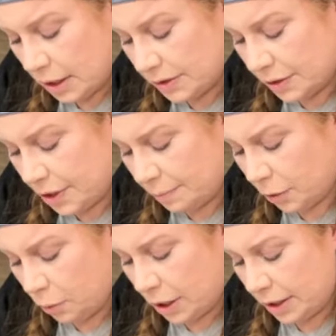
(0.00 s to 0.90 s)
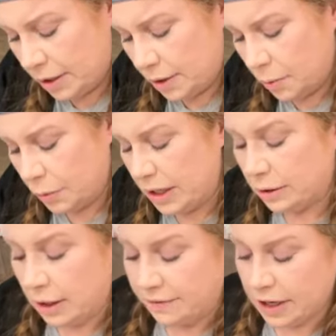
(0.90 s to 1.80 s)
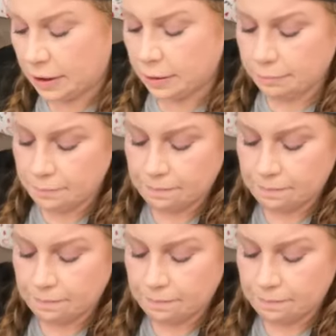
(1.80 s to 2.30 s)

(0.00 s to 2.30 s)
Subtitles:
So number 1, we live here.